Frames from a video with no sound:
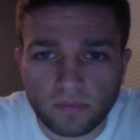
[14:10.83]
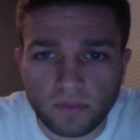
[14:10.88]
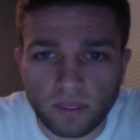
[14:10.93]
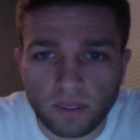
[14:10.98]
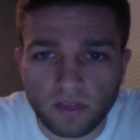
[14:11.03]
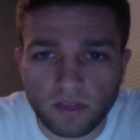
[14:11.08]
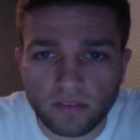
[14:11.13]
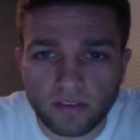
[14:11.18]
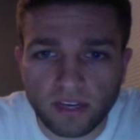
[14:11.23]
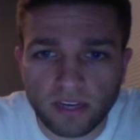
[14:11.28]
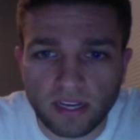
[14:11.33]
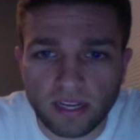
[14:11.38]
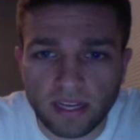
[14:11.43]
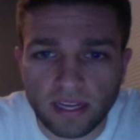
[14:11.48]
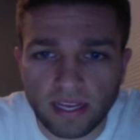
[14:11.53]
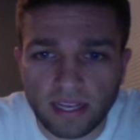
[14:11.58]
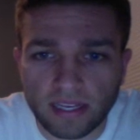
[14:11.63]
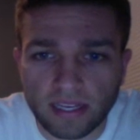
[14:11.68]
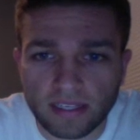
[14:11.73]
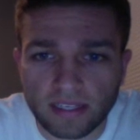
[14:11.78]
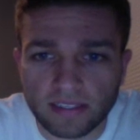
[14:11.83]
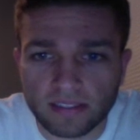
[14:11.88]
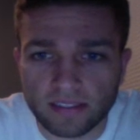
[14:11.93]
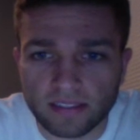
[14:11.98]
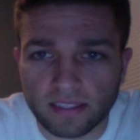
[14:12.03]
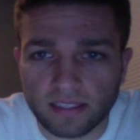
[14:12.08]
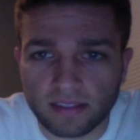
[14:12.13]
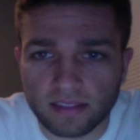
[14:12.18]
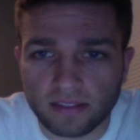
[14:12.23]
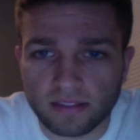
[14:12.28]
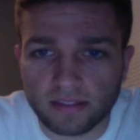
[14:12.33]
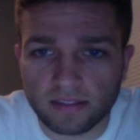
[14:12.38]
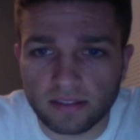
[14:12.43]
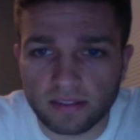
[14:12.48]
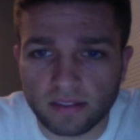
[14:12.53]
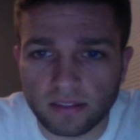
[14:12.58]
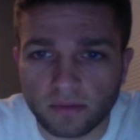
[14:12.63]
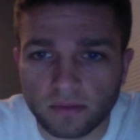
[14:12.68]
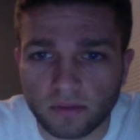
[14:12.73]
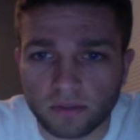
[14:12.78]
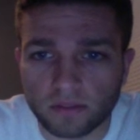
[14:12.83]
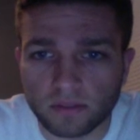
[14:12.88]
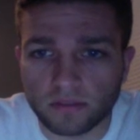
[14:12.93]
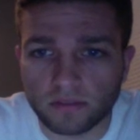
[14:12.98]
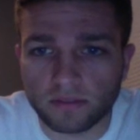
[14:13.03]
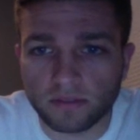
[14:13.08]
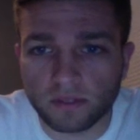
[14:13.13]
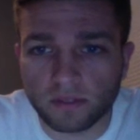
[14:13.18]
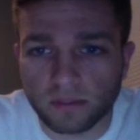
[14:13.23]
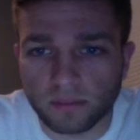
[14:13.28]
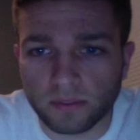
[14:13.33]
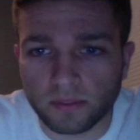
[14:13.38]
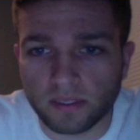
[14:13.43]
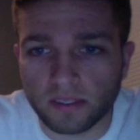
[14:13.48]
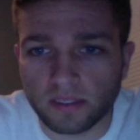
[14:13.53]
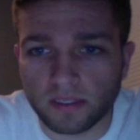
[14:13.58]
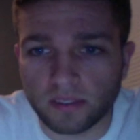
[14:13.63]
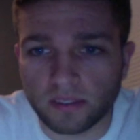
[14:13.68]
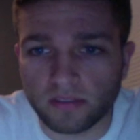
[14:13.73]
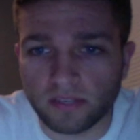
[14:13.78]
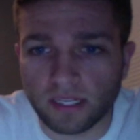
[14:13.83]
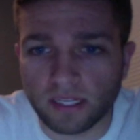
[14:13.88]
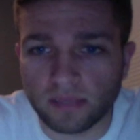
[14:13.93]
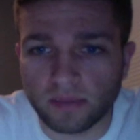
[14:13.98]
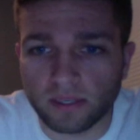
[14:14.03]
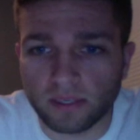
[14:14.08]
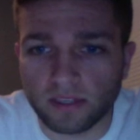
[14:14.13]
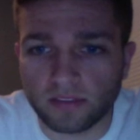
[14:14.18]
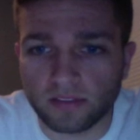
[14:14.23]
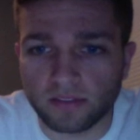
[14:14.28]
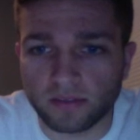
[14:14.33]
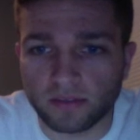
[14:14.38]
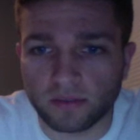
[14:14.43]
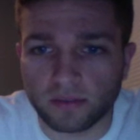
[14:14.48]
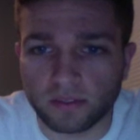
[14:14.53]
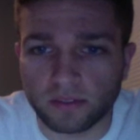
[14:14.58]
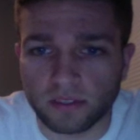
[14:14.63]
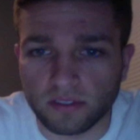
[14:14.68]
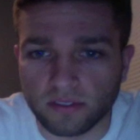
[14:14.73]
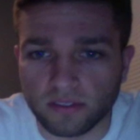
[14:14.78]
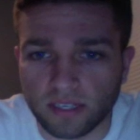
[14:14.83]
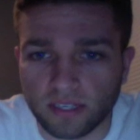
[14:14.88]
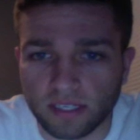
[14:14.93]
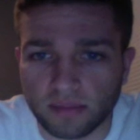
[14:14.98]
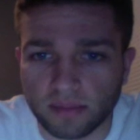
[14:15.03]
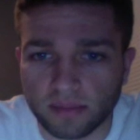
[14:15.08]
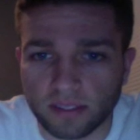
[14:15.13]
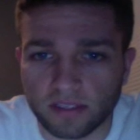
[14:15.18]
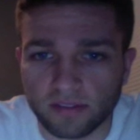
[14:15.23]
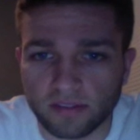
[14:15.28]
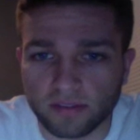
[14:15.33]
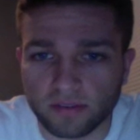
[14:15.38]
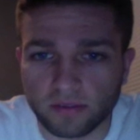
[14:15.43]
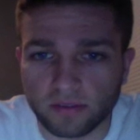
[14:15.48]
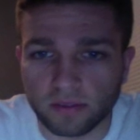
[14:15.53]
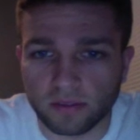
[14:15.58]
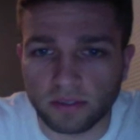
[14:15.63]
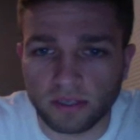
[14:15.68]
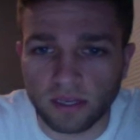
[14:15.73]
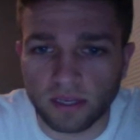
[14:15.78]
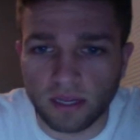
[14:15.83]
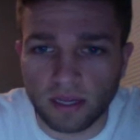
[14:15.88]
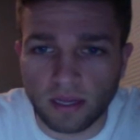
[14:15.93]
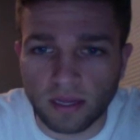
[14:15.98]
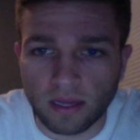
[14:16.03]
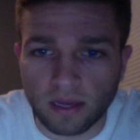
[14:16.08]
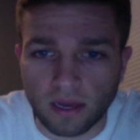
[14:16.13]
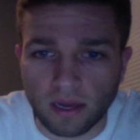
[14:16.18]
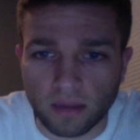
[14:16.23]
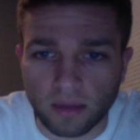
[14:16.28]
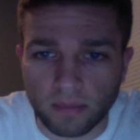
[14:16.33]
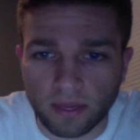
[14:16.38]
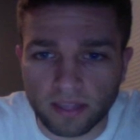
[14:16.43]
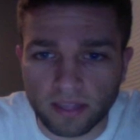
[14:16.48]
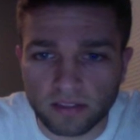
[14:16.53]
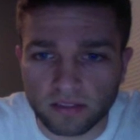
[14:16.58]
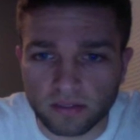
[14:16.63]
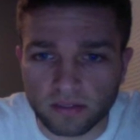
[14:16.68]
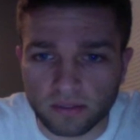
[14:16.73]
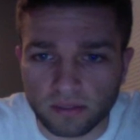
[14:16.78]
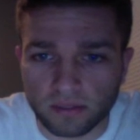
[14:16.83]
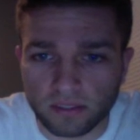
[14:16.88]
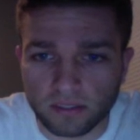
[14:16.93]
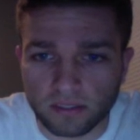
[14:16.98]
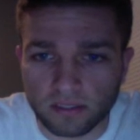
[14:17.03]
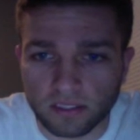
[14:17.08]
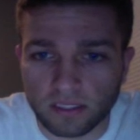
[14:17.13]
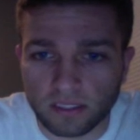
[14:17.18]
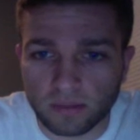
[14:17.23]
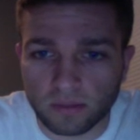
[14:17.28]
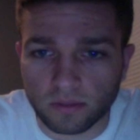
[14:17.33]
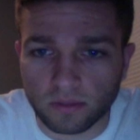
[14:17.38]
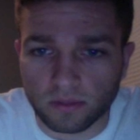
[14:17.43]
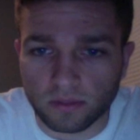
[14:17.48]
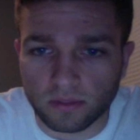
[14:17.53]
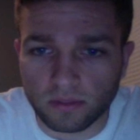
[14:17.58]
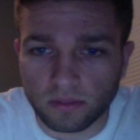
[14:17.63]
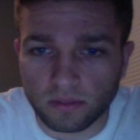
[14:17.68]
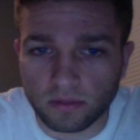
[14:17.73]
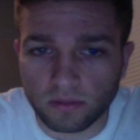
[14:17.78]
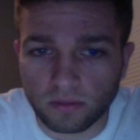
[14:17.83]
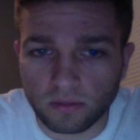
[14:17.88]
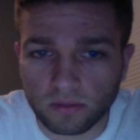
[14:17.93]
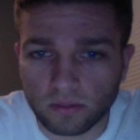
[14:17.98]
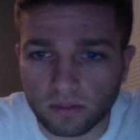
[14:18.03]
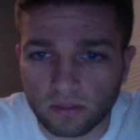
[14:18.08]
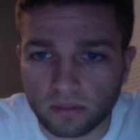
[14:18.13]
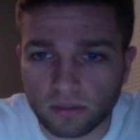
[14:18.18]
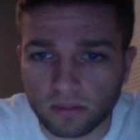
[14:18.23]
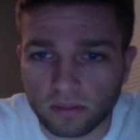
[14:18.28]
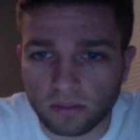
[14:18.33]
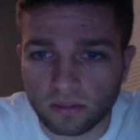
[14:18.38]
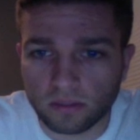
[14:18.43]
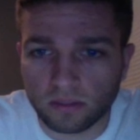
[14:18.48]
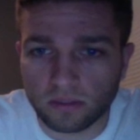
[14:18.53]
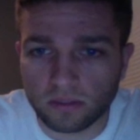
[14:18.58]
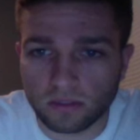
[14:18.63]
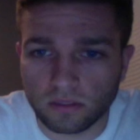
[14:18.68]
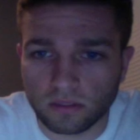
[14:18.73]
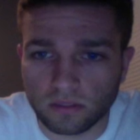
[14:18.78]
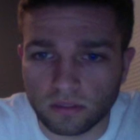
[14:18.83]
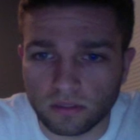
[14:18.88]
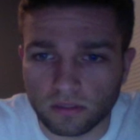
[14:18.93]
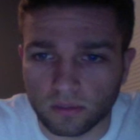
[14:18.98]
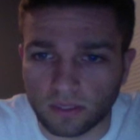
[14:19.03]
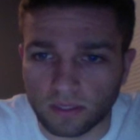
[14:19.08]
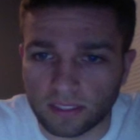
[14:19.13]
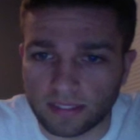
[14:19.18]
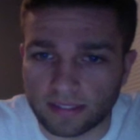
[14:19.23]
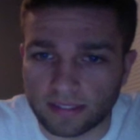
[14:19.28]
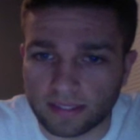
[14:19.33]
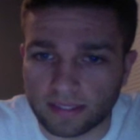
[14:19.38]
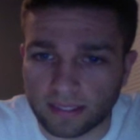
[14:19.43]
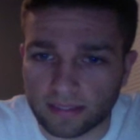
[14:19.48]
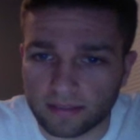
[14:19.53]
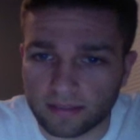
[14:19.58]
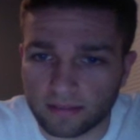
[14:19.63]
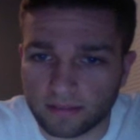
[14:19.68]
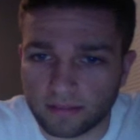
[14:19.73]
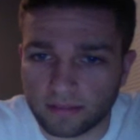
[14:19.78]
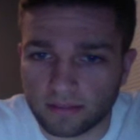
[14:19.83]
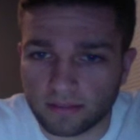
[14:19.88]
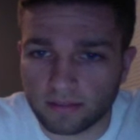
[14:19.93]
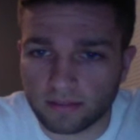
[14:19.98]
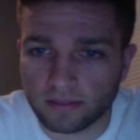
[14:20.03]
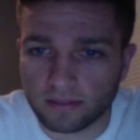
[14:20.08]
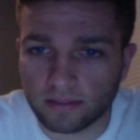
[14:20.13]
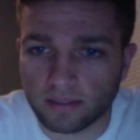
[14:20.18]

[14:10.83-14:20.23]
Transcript: I've got 80 cents equals 4p. Divide by 4, divide by 4. A pencil is equal to 20 cents.